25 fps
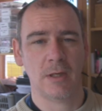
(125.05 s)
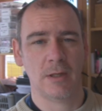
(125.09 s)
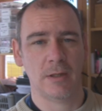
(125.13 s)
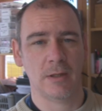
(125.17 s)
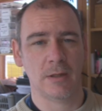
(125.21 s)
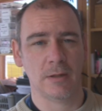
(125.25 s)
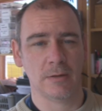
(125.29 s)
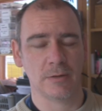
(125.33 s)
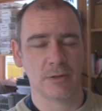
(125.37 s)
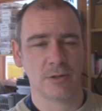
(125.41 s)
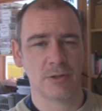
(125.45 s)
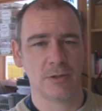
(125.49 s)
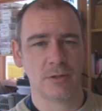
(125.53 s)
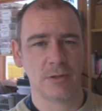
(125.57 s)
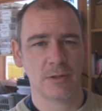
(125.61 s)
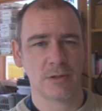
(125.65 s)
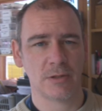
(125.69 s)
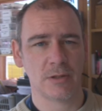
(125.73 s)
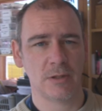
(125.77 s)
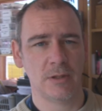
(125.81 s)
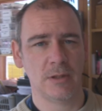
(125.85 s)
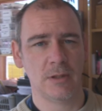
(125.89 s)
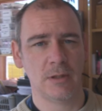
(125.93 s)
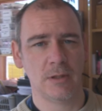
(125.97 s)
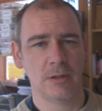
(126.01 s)
As soon as
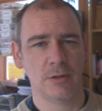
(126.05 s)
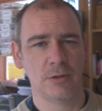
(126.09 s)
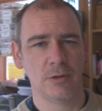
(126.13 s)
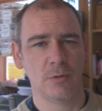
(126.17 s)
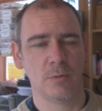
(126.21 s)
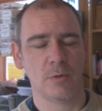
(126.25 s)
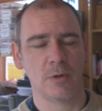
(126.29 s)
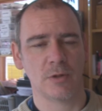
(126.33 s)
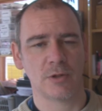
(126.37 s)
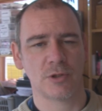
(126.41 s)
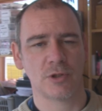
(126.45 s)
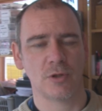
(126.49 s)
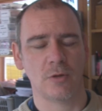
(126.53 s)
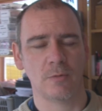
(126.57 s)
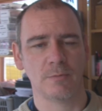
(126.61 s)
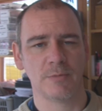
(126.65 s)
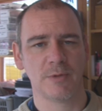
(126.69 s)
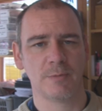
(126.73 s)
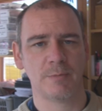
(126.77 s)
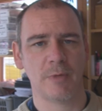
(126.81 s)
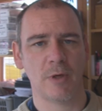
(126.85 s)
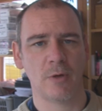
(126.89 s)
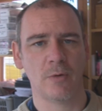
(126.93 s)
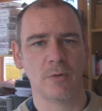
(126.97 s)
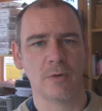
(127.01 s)
the new workshop
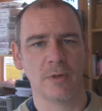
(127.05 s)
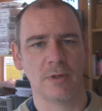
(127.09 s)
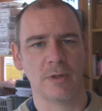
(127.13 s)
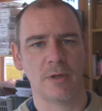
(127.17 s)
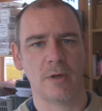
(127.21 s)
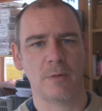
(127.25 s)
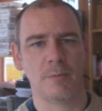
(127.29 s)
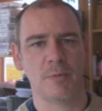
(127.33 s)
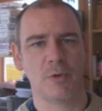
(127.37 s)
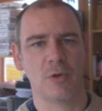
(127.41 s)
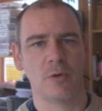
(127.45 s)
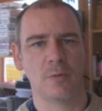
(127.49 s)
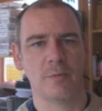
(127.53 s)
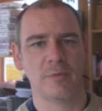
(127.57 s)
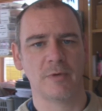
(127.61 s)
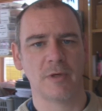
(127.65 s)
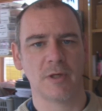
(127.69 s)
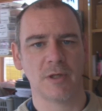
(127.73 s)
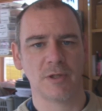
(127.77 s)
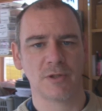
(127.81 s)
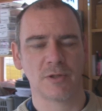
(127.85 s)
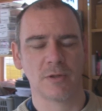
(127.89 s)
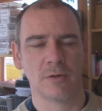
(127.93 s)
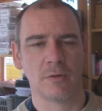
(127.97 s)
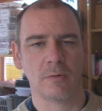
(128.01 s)
is built and up and
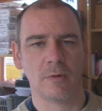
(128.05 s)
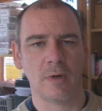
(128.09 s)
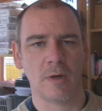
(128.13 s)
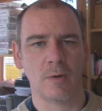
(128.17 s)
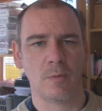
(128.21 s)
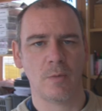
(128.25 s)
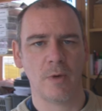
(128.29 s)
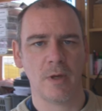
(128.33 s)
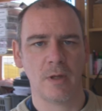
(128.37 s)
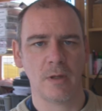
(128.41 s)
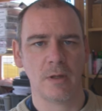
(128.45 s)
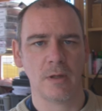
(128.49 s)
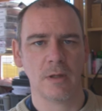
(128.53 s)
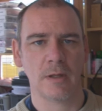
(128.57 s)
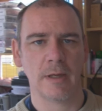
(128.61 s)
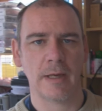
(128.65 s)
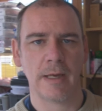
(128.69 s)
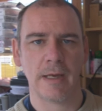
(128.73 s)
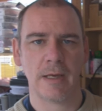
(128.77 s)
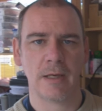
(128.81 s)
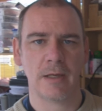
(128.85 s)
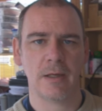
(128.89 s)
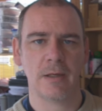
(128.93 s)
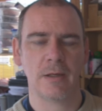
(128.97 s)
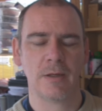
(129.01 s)
operational, I will
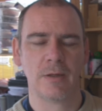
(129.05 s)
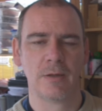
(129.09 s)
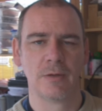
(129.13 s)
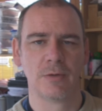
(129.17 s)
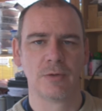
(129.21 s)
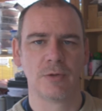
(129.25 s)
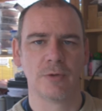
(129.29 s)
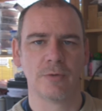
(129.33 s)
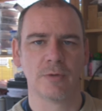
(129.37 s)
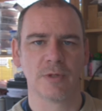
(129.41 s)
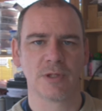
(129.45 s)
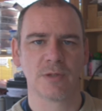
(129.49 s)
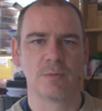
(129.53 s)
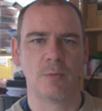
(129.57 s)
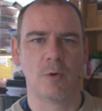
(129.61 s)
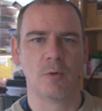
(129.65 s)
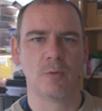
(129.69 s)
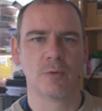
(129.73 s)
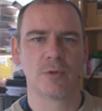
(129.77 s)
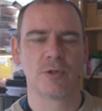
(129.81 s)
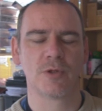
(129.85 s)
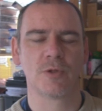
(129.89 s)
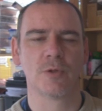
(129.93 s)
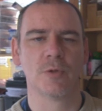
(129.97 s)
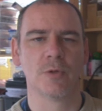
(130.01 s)
do a small
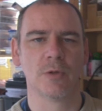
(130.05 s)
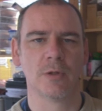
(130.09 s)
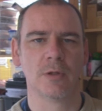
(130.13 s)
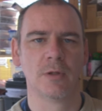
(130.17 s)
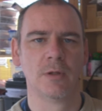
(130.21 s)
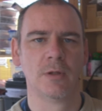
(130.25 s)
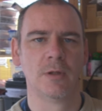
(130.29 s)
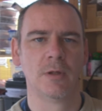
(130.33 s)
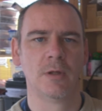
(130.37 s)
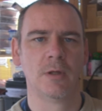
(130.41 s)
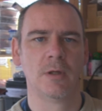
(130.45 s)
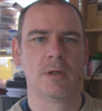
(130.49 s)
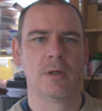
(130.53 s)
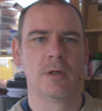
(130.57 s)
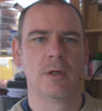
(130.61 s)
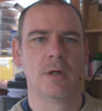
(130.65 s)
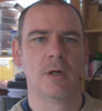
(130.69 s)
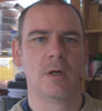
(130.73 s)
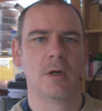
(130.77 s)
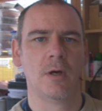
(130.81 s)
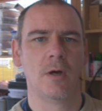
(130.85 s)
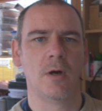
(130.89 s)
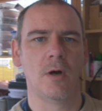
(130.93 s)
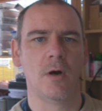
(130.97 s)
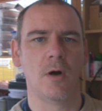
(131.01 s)
tour
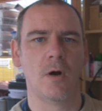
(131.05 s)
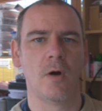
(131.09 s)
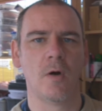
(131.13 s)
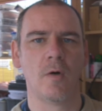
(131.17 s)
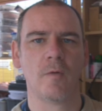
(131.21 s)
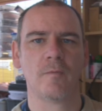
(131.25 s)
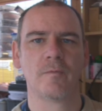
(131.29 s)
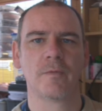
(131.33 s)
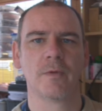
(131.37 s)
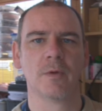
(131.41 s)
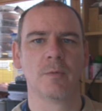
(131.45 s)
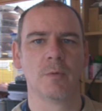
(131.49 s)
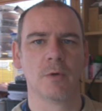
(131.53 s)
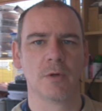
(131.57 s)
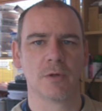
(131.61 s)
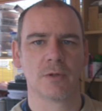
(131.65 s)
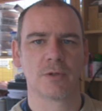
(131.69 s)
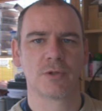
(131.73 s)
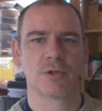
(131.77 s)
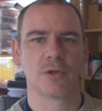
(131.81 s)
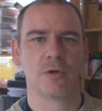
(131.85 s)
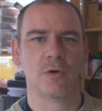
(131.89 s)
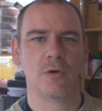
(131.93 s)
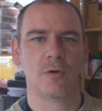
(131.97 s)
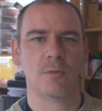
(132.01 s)
of the
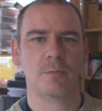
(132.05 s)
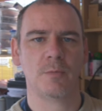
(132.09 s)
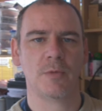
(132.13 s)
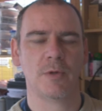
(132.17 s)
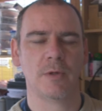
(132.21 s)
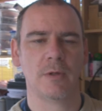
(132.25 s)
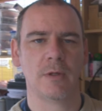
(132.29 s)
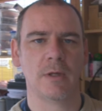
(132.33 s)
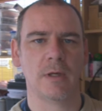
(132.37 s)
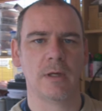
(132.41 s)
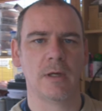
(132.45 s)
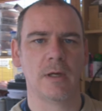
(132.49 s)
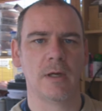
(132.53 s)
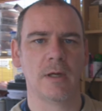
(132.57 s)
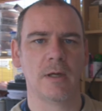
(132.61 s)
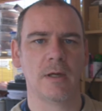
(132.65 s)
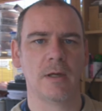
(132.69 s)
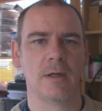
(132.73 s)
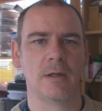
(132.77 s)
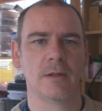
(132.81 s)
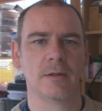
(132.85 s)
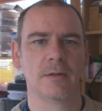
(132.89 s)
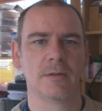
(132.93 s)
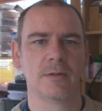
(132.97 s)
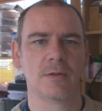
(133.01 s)
workshop,
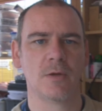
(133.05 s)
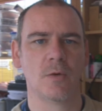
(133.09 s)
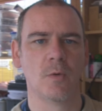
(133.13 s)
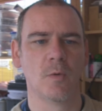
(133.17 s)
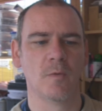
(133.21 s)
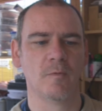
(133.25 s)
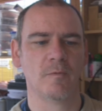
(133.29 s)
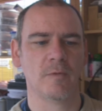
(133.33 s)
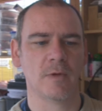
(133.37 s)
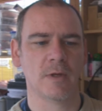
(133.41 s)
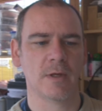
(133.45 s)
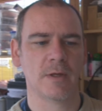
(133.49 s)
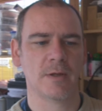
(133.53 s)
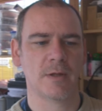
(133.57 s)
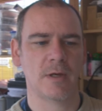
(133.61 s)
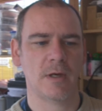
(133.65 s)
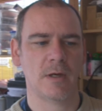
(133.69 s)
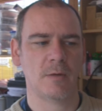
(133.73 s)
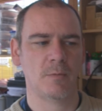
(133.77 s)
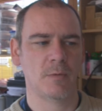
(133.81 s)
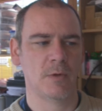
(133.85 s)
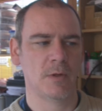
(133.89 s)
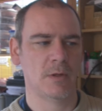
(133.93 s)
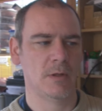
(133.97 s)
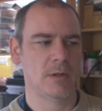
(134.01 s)
and hopefully
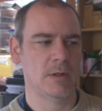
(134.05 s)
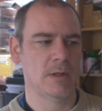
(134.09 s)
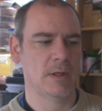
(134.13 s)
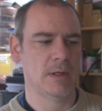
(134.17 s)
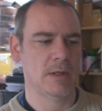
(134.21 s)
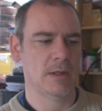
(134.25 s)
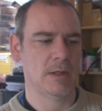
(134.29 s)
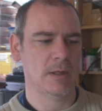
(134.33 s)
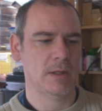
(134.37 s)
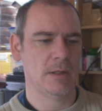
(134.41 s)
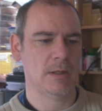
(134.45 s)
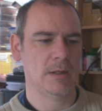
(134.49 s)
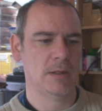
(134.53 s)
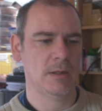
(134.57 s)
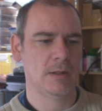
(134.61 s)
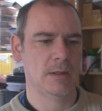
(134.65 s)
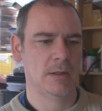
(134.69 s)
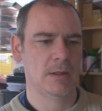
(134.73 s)
that will